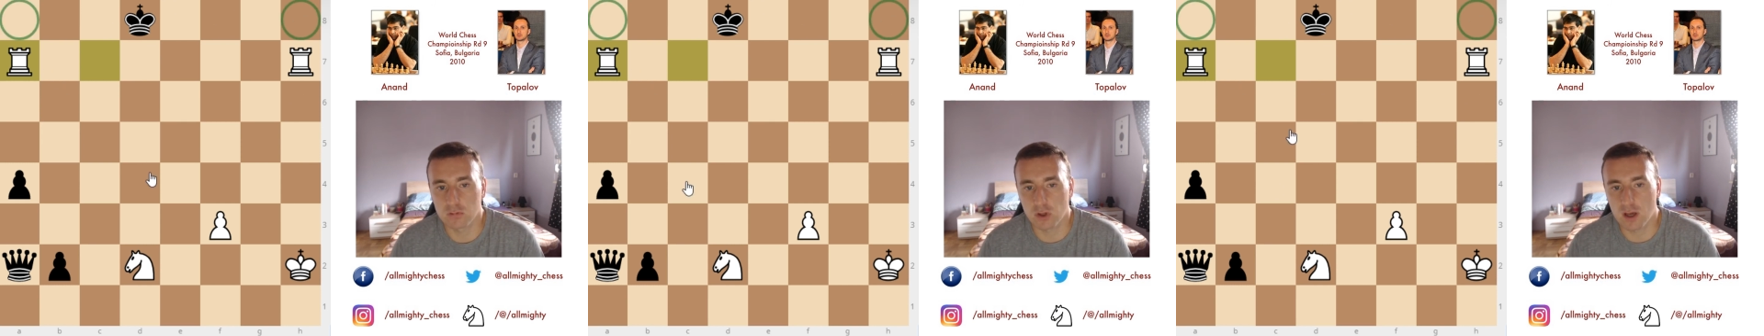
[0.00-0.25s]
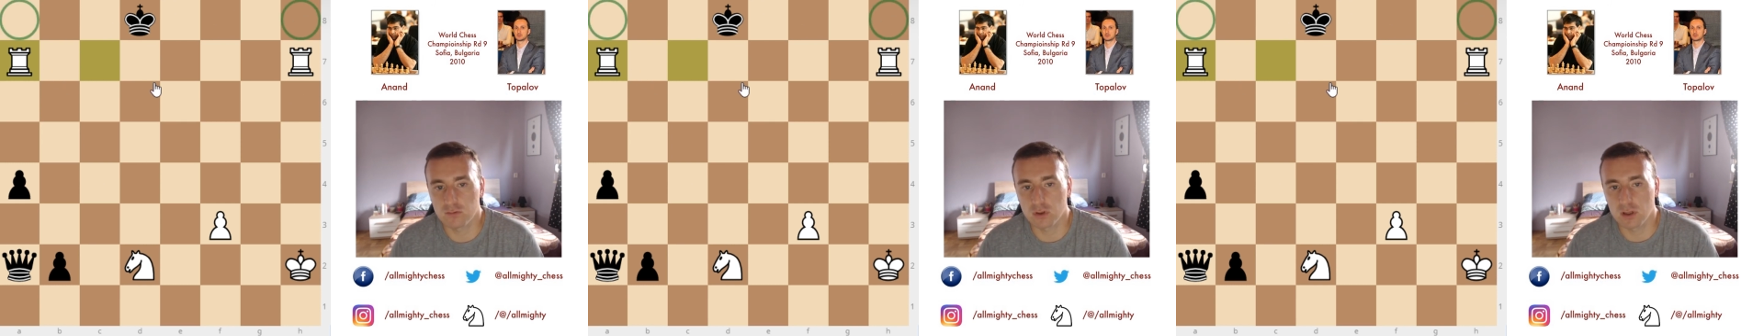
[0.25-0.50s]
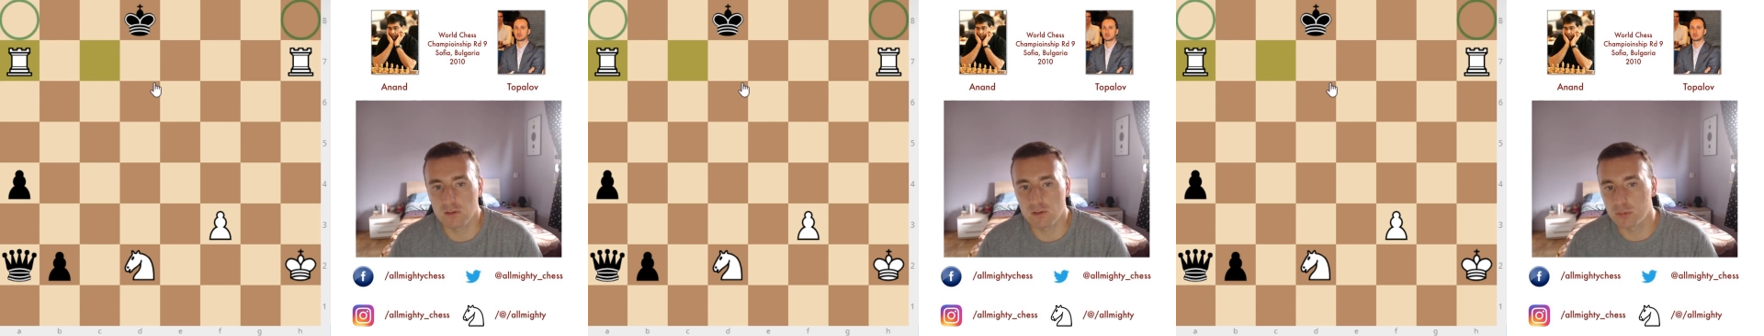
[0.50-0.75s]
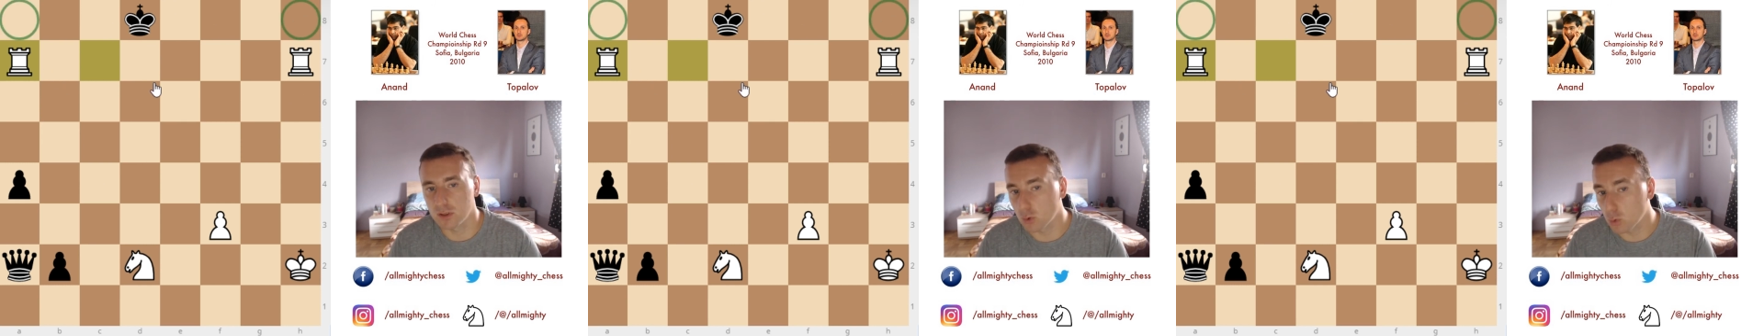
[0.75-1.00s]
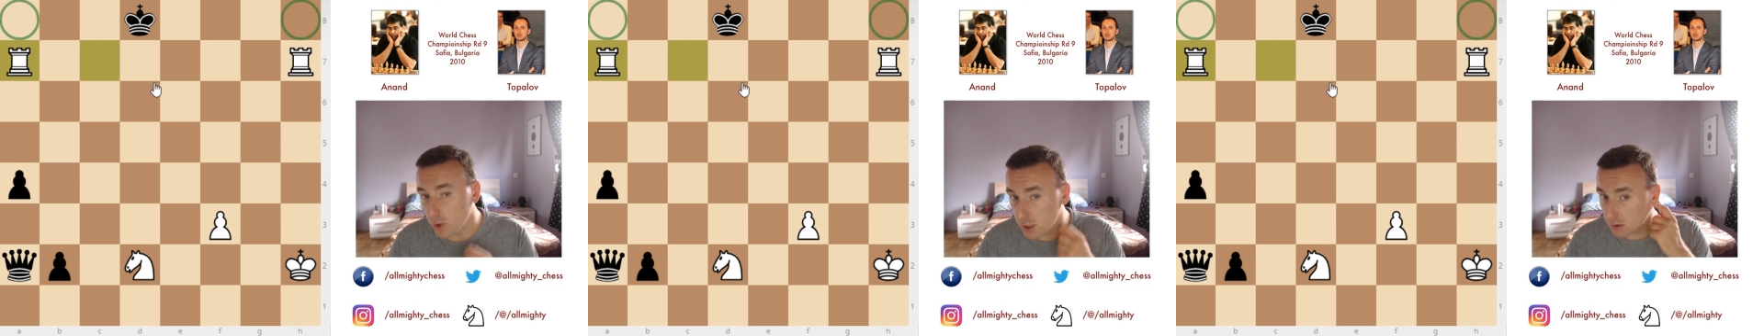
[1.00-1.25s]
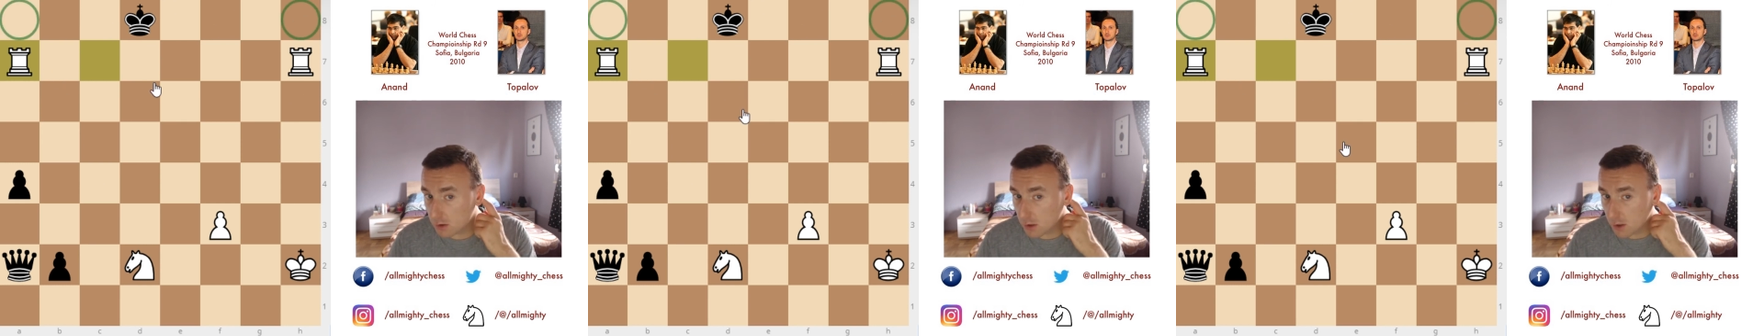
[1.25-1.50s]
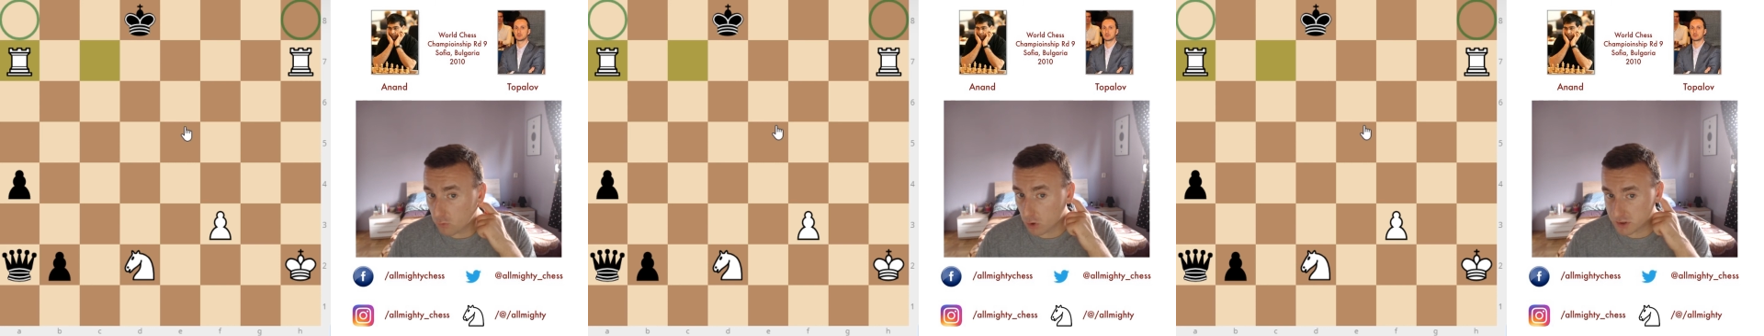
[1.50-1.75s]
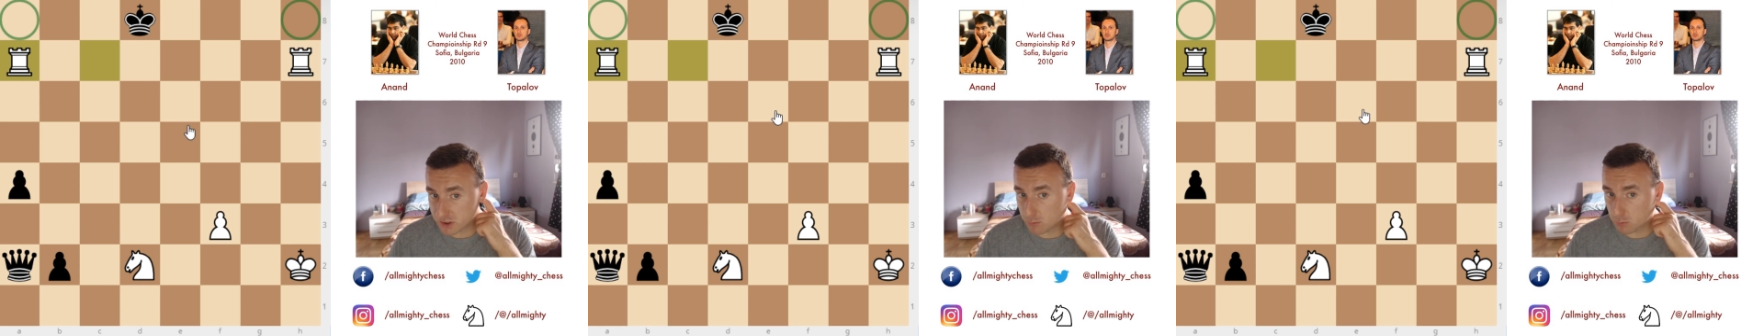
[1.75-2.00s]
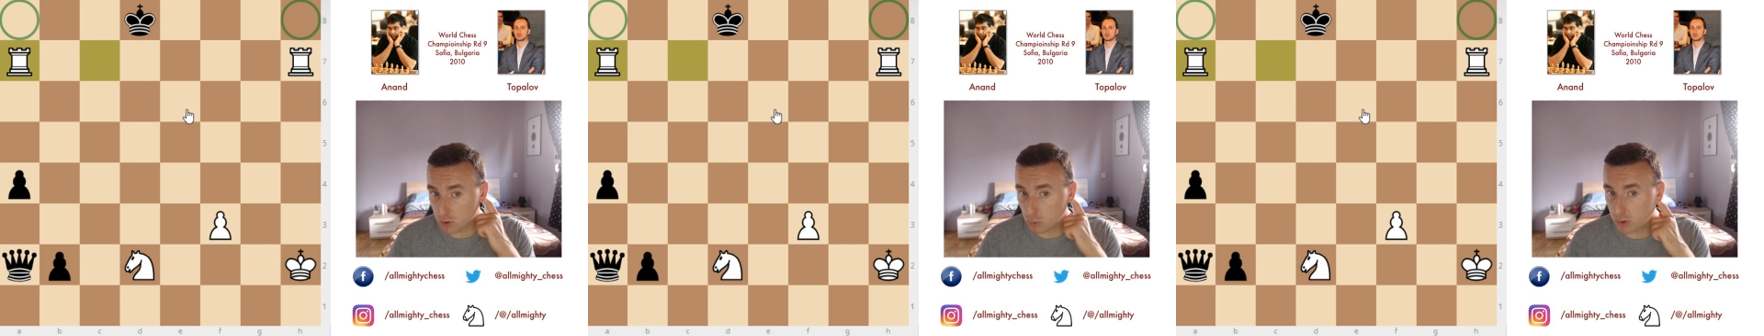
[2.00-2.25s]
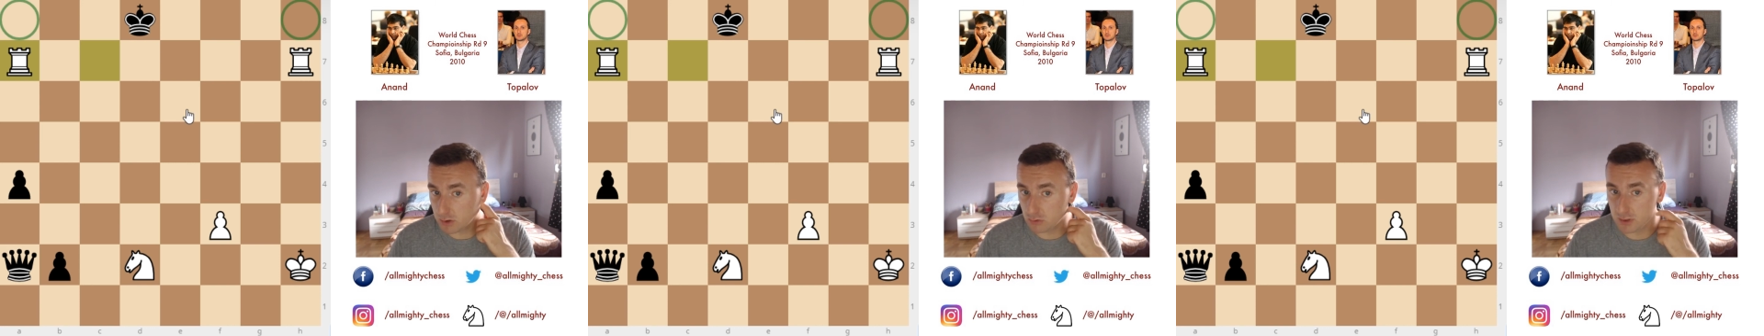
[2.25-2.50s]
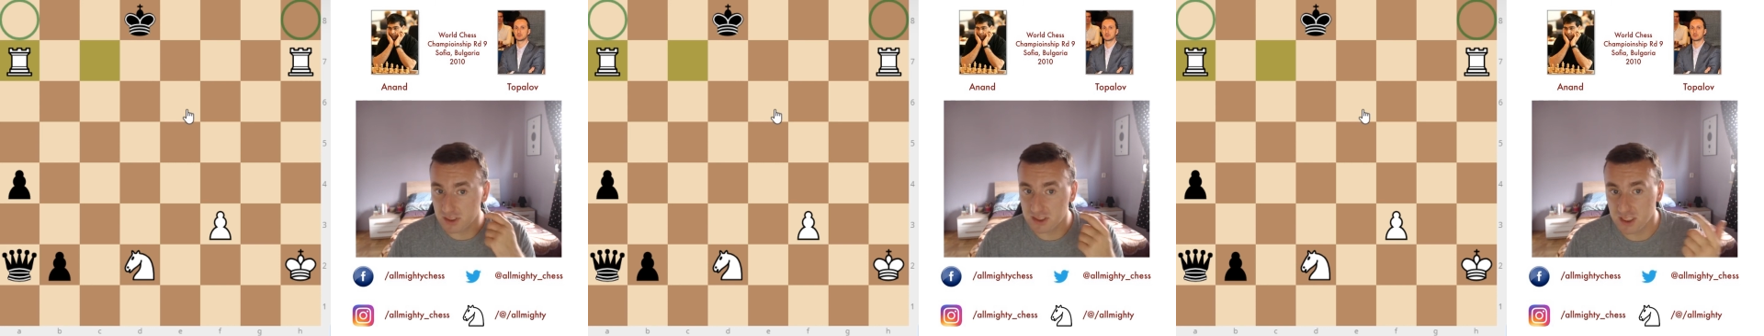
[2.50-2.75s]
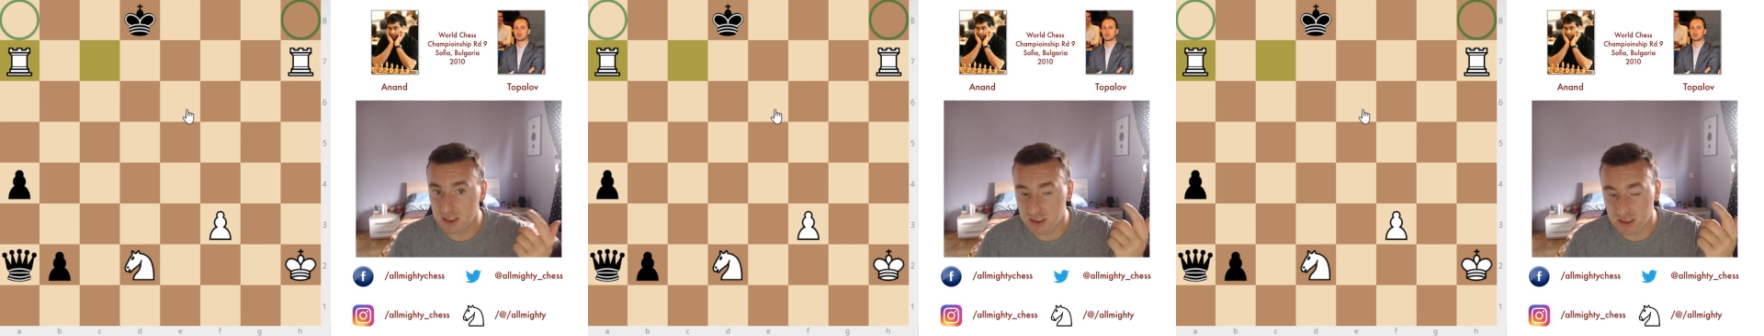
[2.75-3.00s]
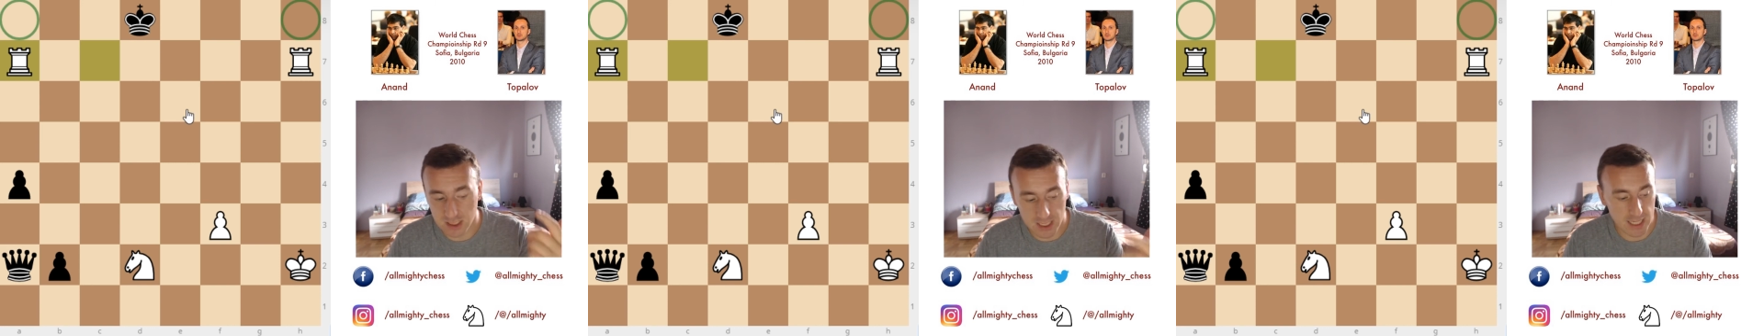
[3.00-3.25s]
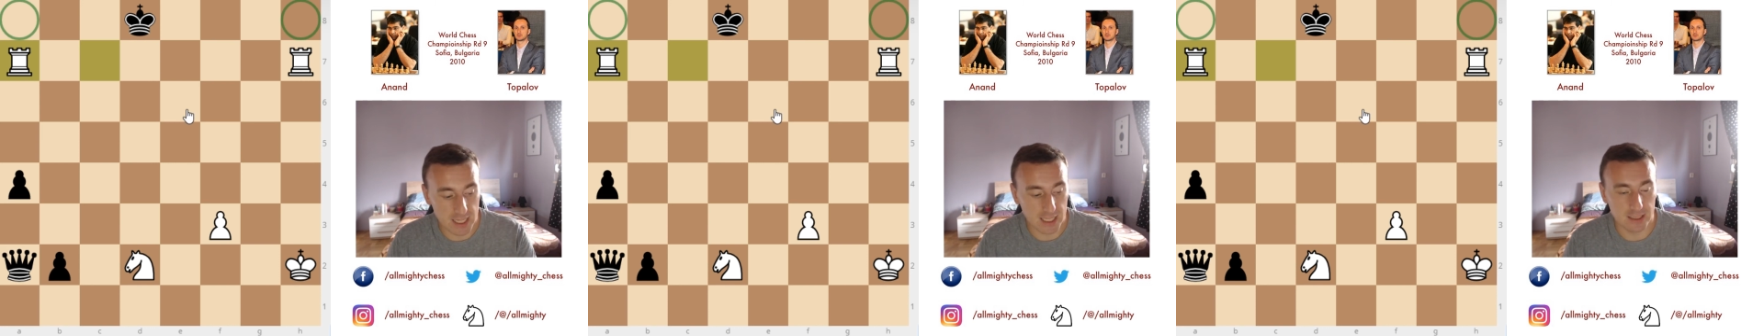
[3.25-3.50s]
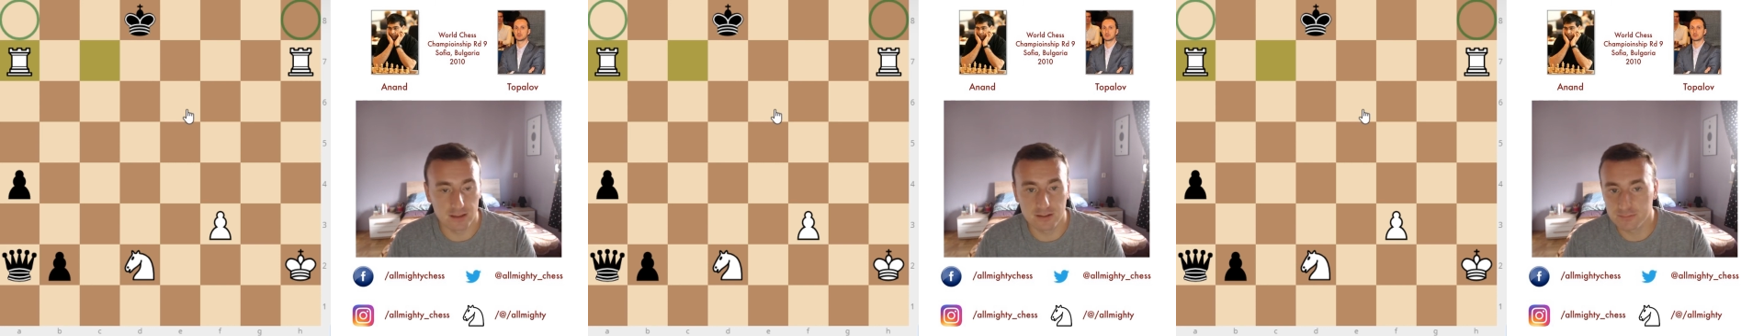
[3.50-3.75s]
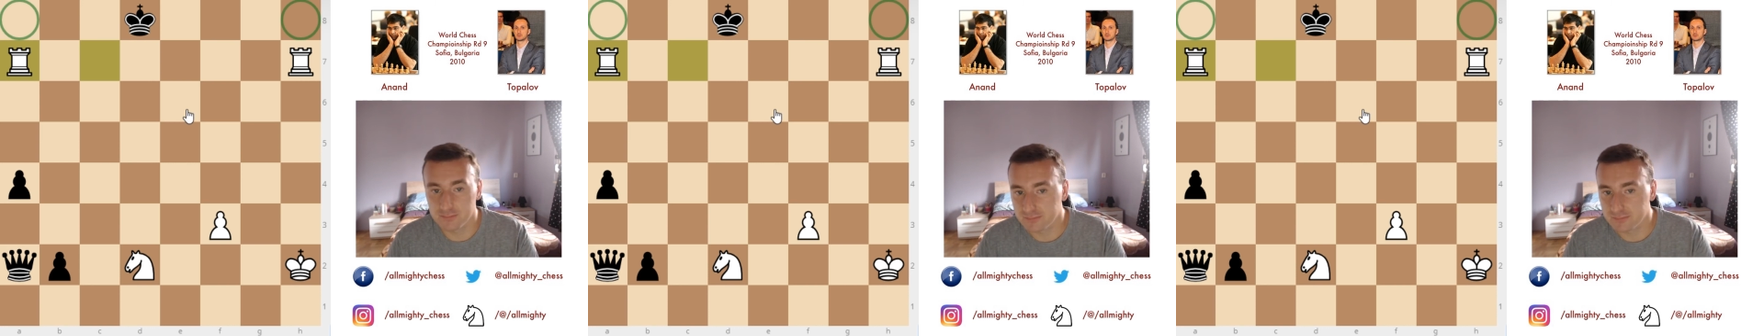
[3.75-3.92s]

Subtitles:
You have to give up the queen, for example, queen to e6, and